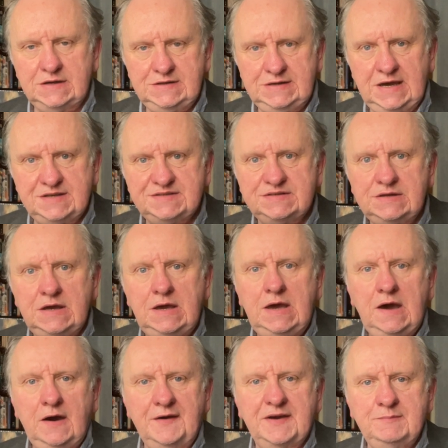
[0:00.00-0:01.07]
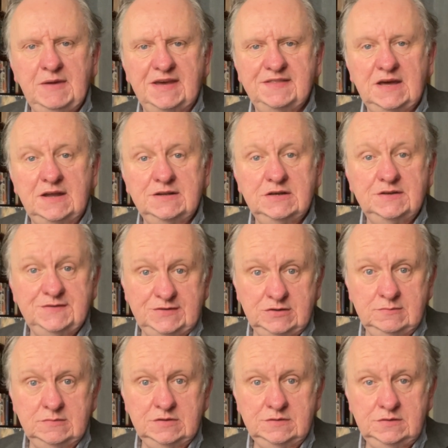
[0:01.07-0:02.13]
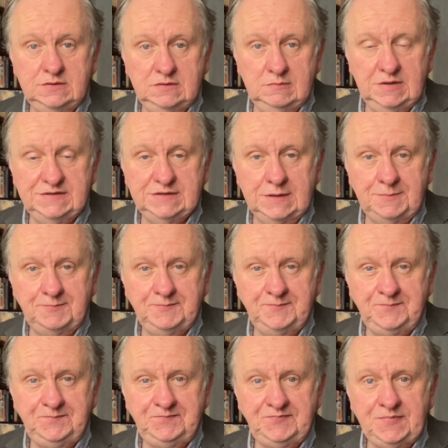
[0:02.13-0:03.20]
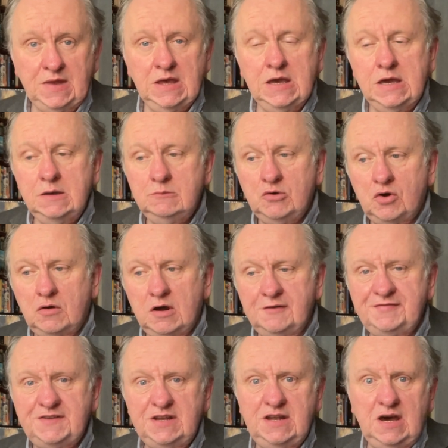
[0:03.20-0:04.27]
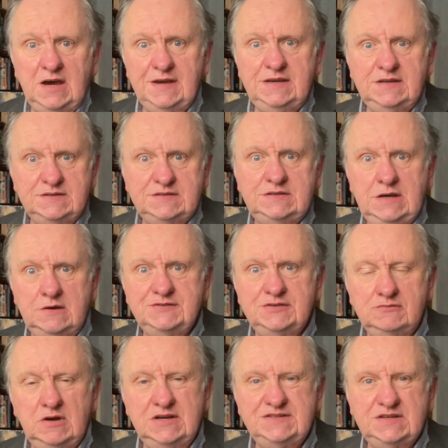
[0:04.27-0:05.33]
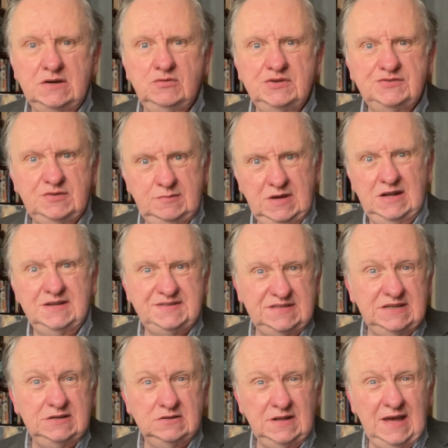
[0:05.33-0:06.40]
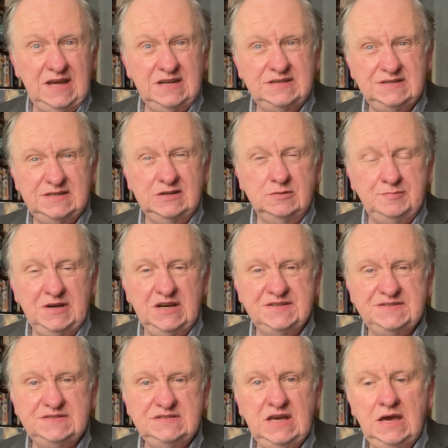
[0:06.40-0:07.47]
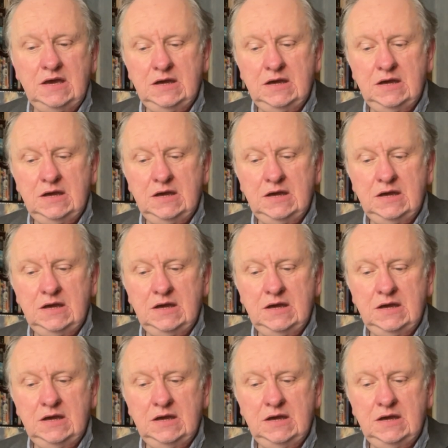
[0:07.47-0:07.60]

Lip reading: and yes, I can make that a Zoom meeting. More often, as a writer, I want to email a single editor, single person,